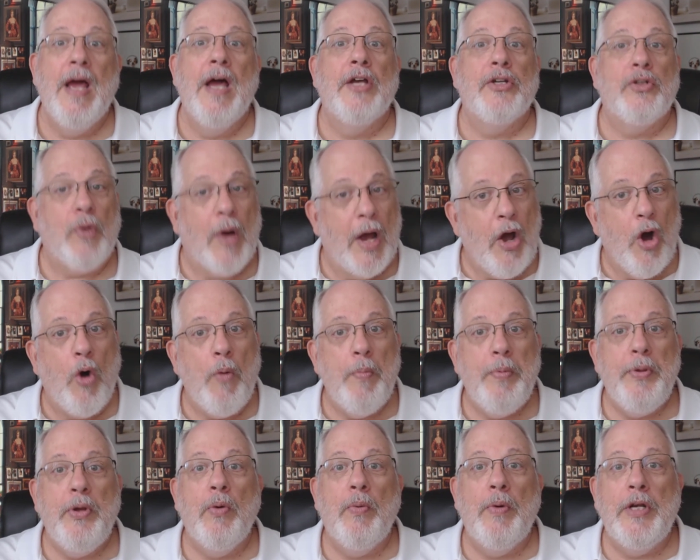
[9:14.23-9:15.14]
So I
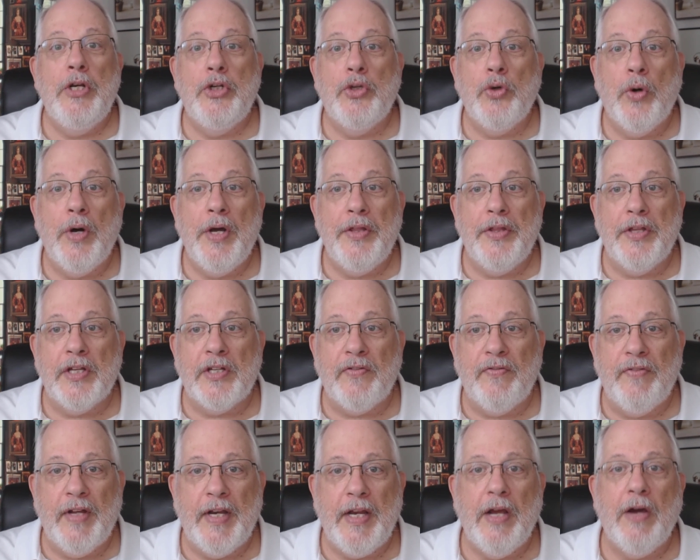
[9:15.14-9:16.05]
hope you enjoyed this
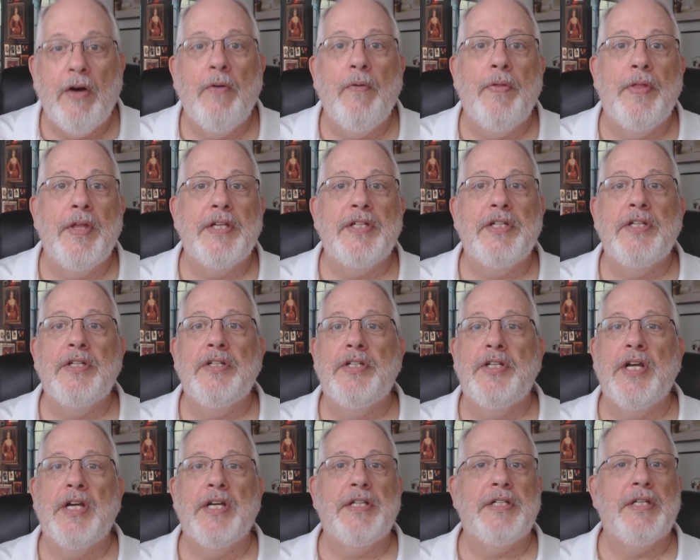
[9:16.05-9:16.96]
video. This is
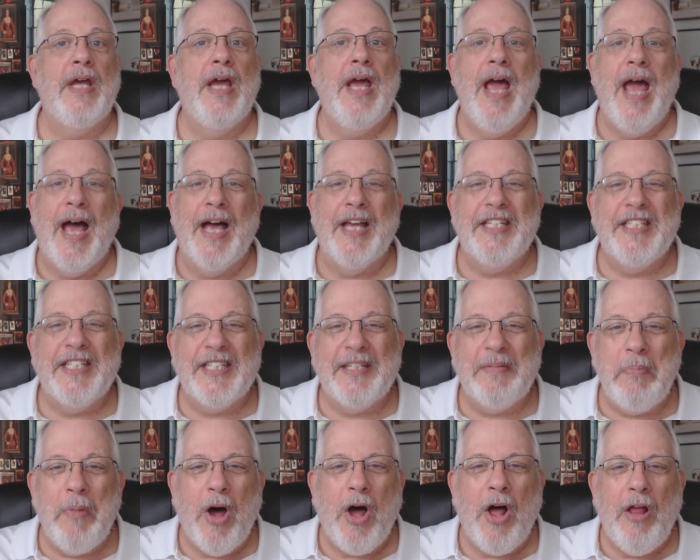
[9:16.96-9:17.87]
just a
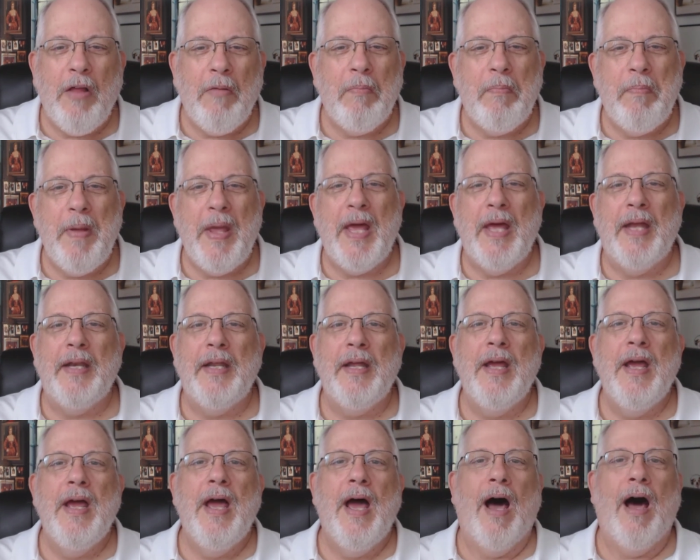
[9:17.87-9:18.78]
small bit
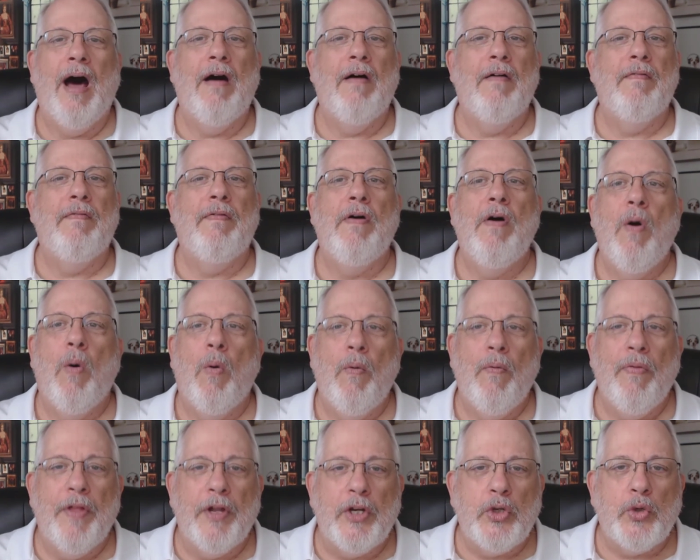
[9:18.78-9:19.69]
of
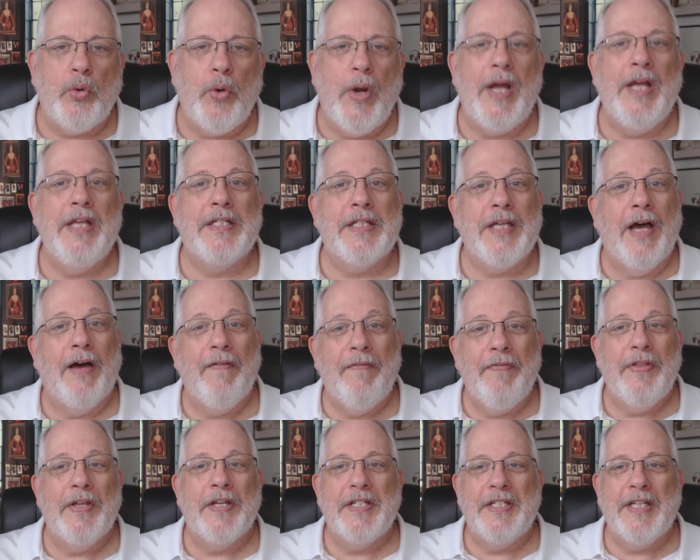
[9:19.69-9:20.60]
the traits
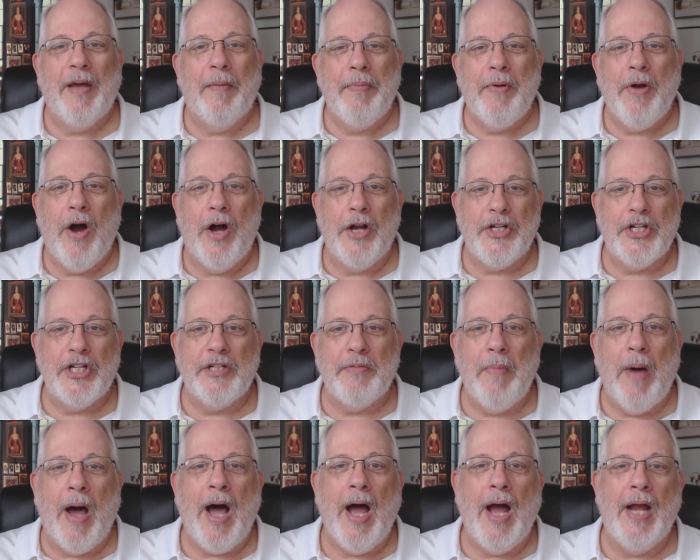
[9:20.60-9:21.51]
of the subconscious
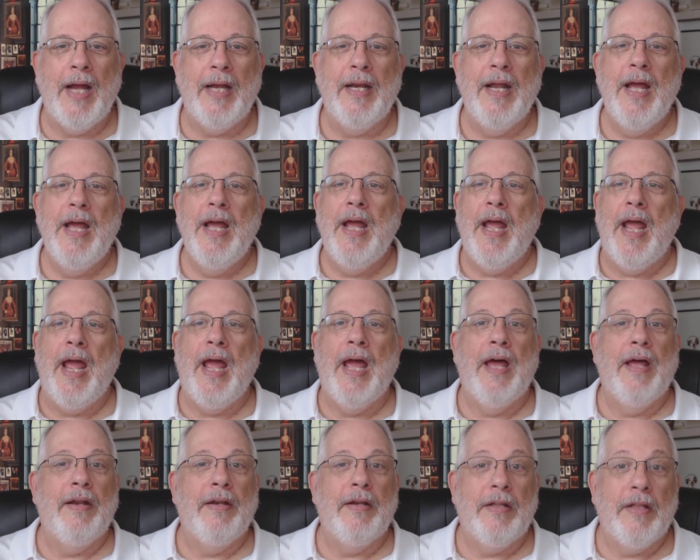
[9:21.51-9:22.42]
mind
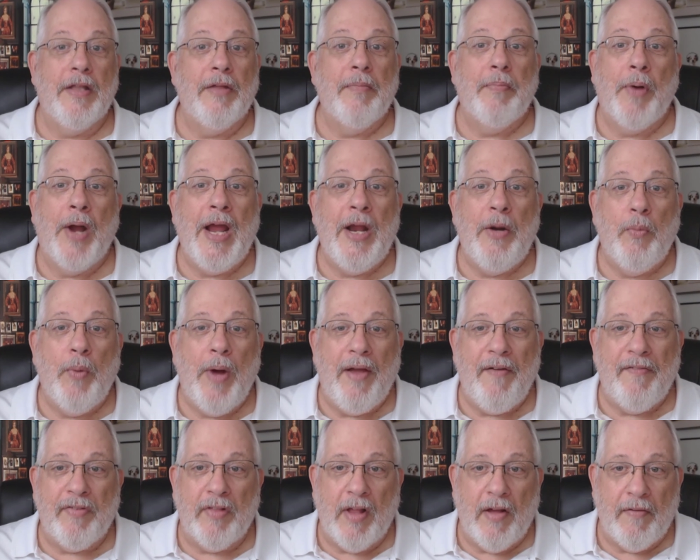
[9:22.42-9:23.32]
and the
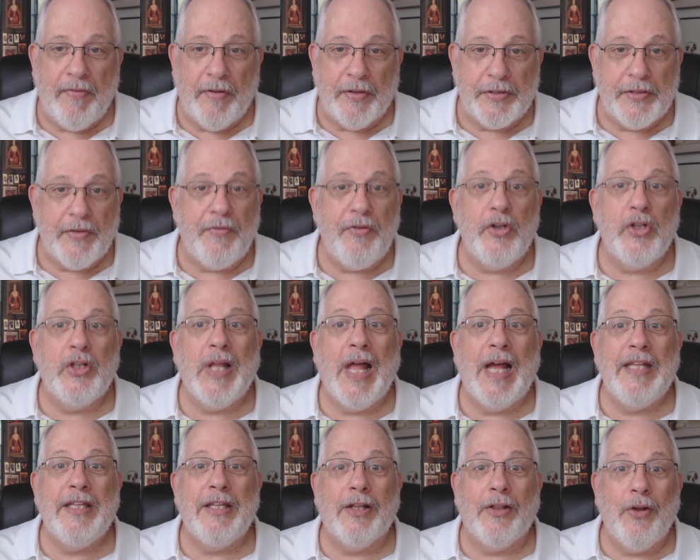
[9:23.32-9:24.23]
brainwave levels. If you'd
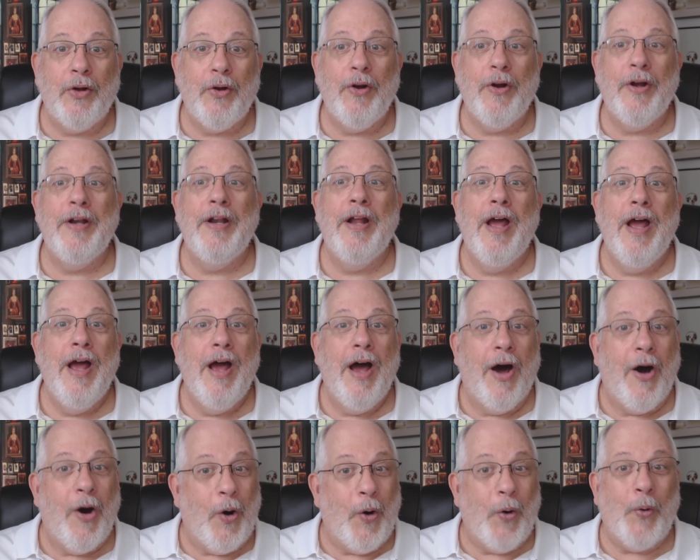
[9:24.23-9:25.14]
like to learn
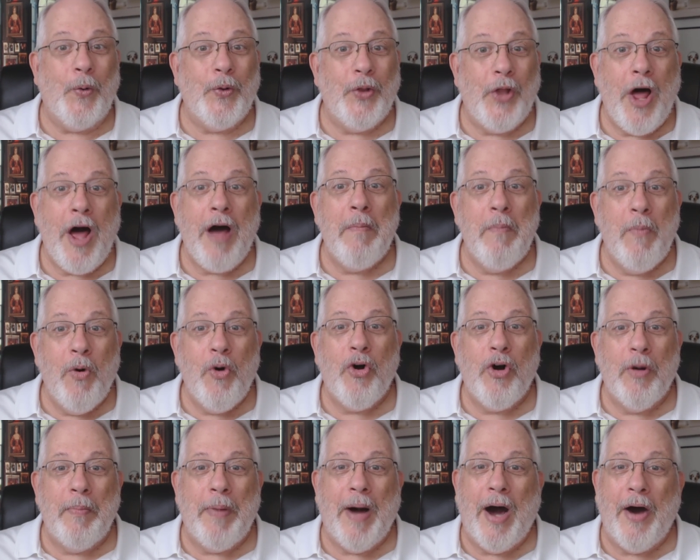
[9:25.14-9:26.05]
a whole lot
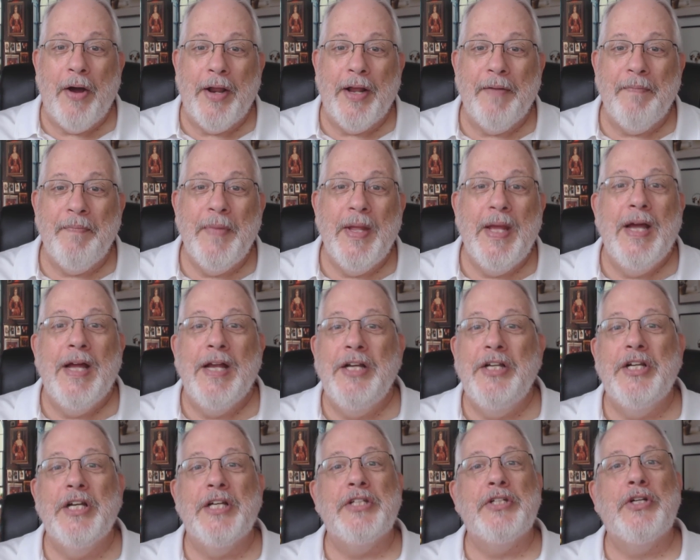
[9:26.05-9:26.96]
more about it,
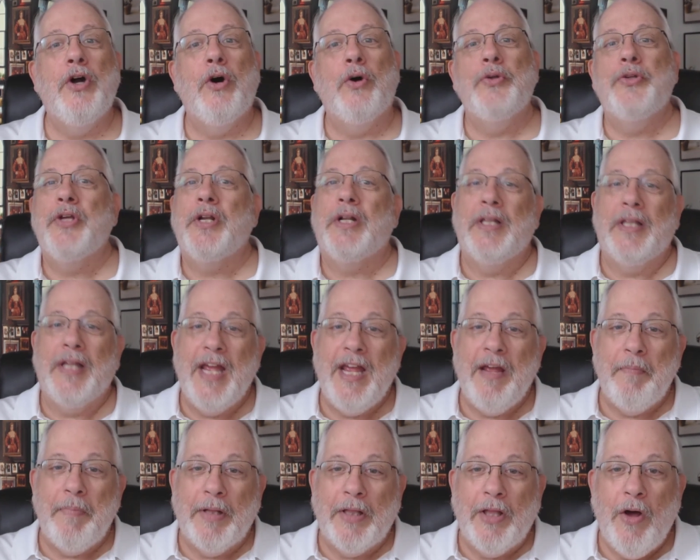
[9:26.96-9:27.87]
just go to the
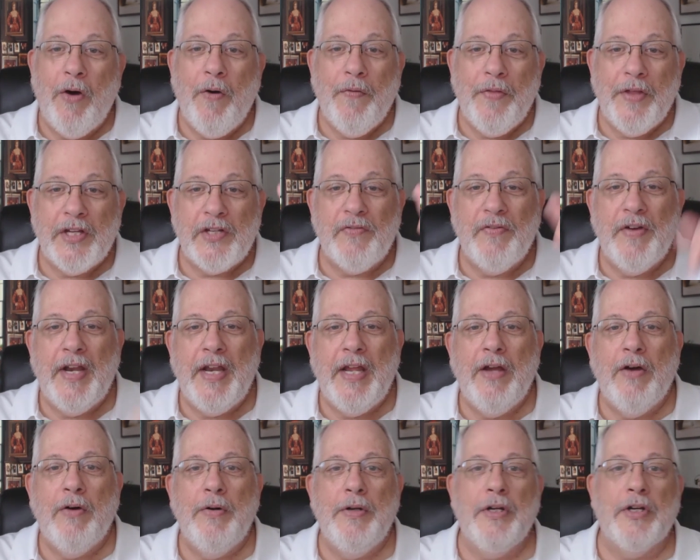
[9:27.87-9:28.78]
link below this
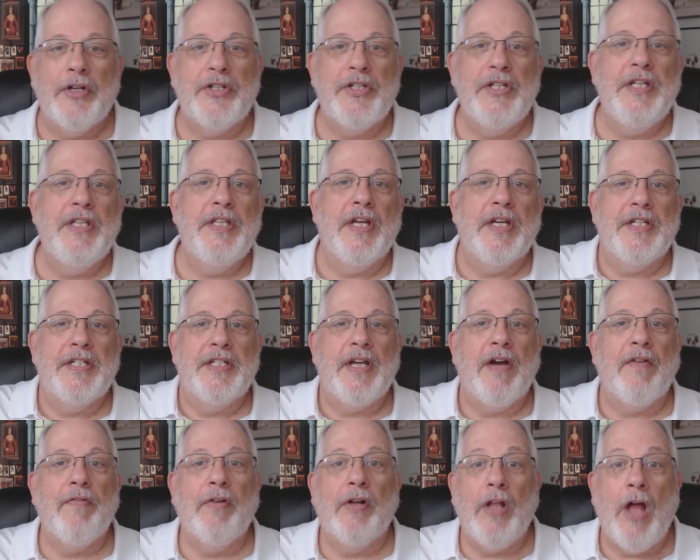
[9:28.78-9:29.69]
video and you'll see the
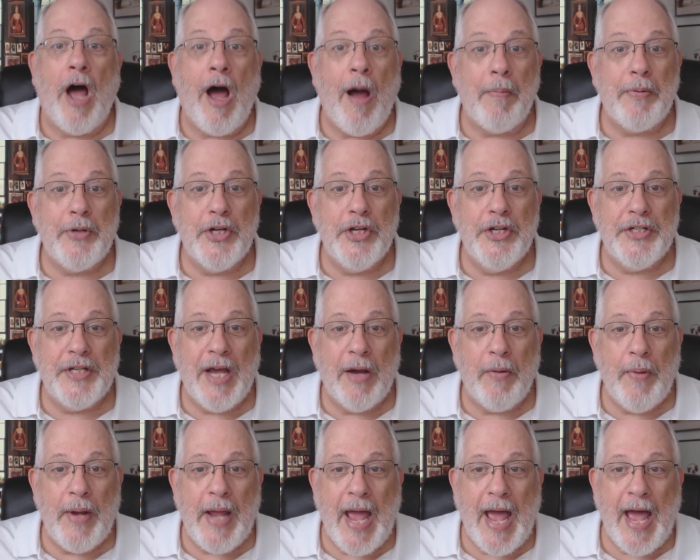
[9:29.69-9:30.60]
several options
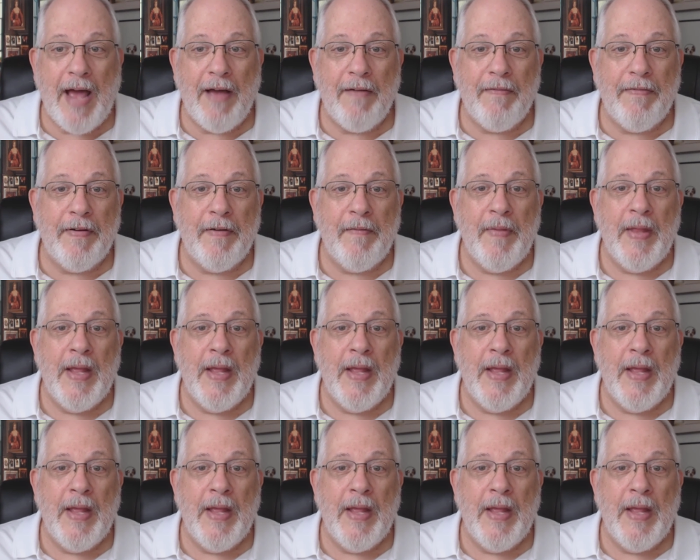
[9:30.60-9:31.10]
that we have.